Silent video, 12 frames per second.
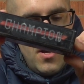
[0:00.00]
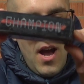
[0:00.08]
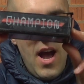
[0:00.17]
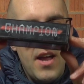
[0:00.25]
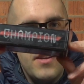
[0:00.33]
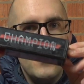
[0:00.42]

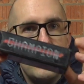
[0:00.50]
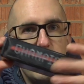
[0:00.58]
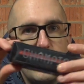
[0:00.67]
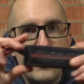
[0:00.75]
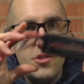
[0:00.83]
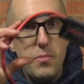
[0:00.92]
And
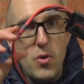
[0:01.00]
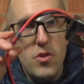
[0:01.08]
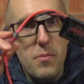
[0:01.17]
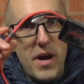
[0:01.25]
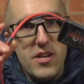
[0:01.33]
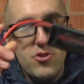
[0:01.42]
to support
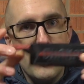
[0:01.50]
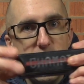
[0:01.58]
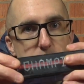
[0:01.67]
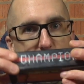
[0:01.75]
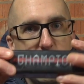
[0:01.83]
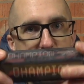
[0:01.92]
the
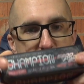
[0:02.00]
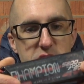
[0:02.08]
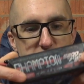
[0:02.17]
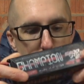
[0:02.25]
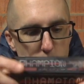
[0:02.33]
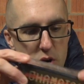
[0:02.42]
battery, because this
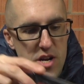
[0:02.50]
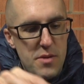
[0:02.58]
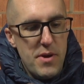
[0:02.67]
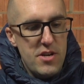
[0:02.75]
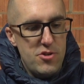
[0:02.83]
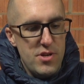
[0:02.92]
is a wide
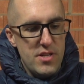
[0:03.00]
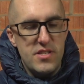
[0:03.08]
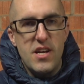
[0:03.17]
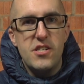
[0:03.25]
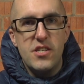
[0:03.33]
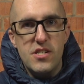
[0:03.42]
battery
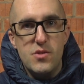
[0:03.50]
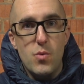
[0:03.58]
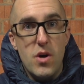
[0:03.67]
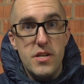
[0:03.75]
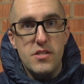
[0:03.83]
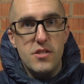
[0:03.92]
that's actually as
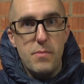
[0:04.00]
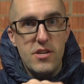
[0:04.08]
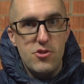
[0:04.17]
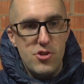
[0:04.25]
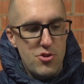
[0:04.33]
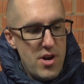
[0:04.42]
wide as the
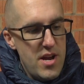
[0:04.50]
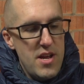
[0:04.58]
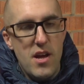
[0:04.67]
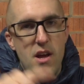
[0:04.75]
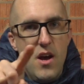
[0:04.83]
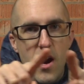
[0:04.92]
battery tray,
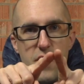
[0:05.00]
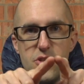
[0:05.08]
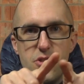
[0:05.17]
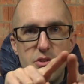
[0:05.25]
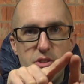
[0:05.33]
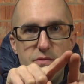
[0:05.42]
I've
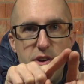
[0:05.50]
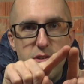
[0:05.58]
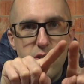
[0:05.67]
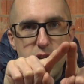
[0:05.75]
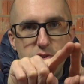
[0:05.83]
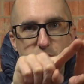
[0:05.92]
just got a
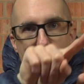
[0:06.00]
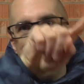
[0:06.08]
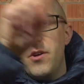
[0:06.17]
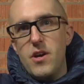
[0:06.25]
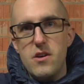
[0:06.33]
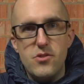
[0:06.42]
velcro strap
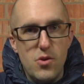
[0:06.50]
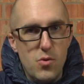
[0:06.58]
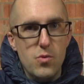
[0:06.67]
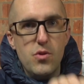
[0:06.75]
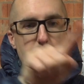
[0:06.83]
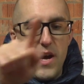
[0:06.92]
that goes
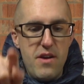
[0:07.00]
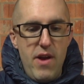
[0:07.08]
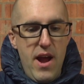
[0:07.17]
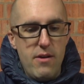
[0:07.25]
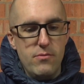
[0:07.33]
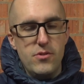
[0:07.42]
all the way
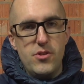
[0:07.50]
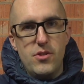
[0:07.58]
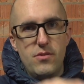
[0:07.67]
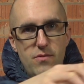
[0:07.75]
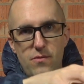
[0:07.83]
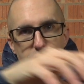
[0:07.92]
around,
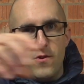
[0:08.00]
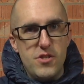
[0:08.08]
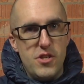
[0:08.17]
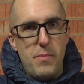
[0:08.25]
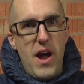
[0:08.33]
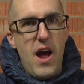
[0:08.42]
front
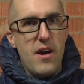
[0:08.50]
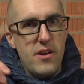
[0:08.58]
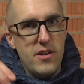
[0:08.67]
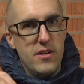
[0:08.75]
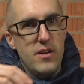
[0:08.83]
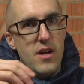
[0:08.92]
to back,
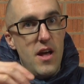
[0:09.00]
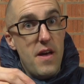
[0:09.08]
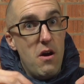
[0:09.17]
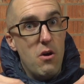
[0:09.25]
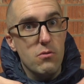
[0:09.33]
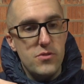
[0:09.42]
and
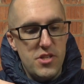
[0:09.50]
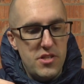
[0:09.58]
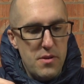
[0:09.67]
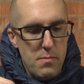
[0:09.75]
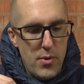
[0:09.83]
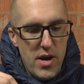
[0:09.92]
that holds
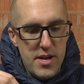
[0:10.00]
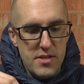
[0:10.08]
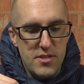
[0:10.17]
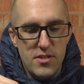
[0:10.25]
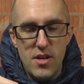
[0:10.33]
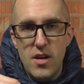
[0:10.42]
it in
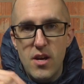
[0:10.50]
place.